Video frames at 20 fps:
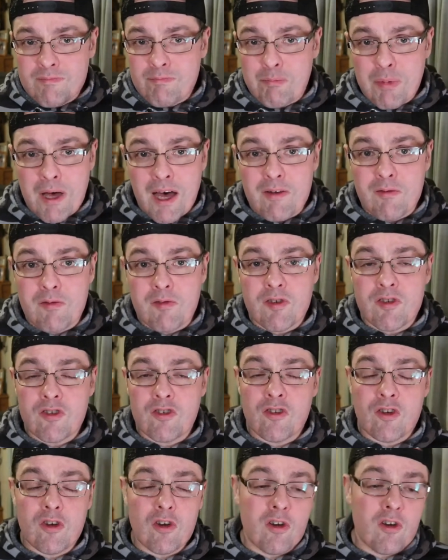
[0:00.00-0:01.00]
bad with his
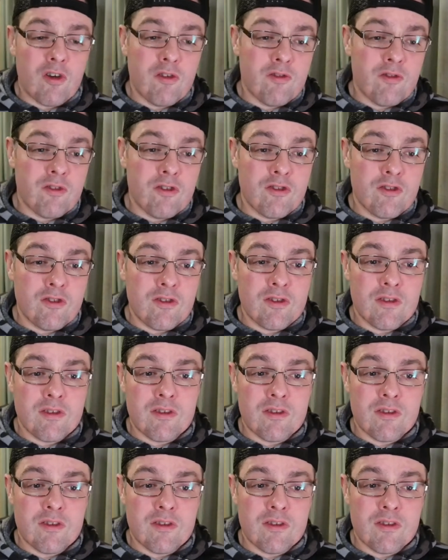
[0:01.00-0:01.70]
nerves,